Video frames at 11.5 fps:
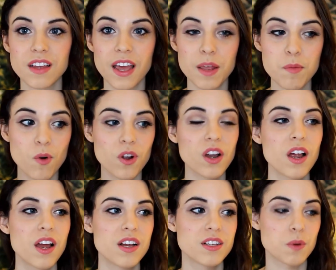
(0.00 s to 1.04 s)
anymore.
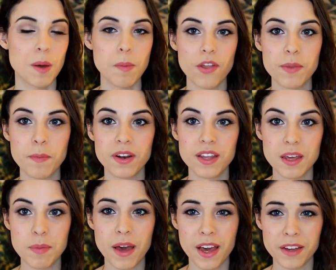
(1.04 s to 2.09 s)
So I bought them on
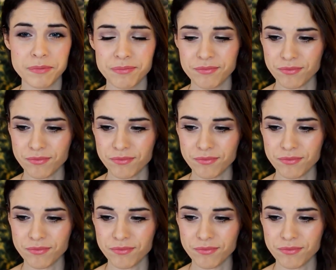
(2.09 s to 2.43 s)
eBay